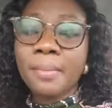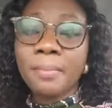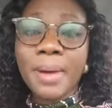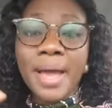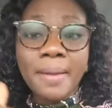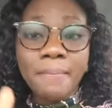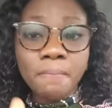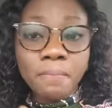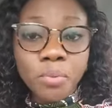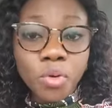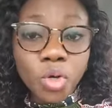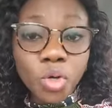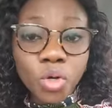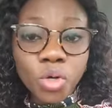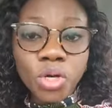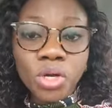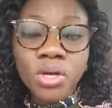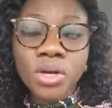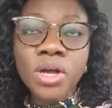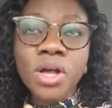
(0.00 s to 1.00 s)
my
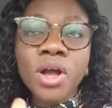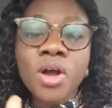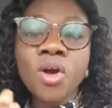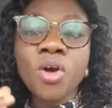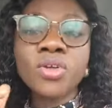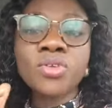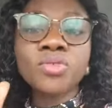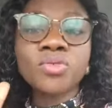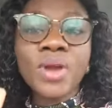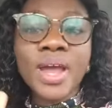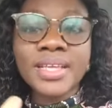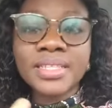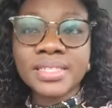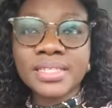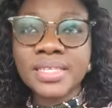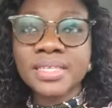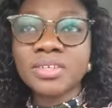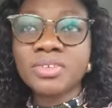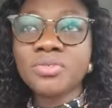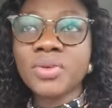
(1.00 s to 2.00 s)
book on
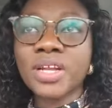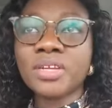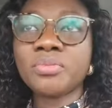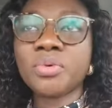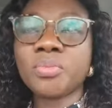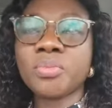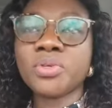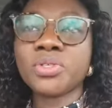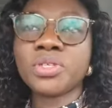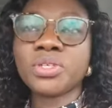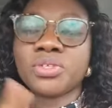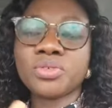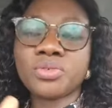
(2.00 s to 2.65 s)
writing grant proposal.